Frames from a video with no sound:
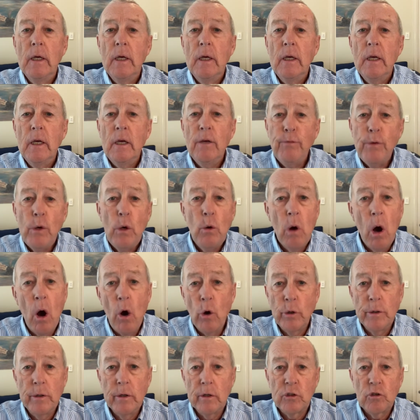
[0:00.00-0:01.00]
if you
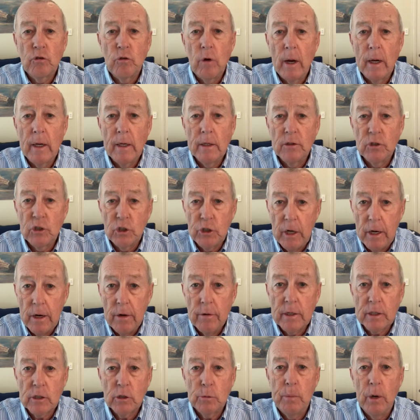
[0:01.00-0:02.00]
hold an Australian share
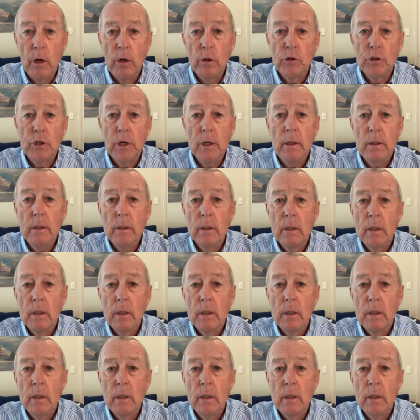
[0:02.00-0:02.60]
exposure,